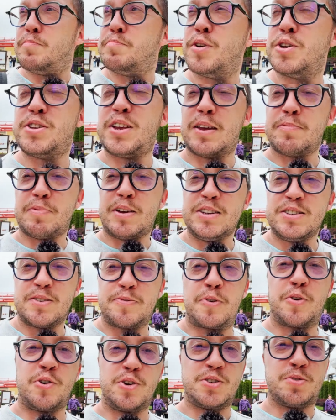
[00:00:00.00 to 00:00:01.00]
But that means,
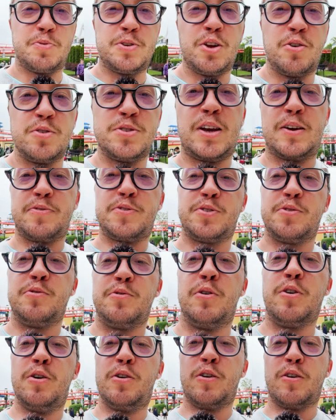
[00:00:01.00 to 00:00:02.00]
of course, we don't have
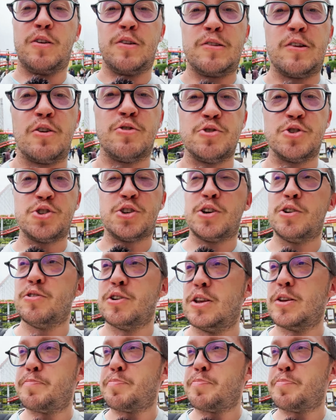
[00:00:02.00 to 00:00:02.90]
to lunch here in the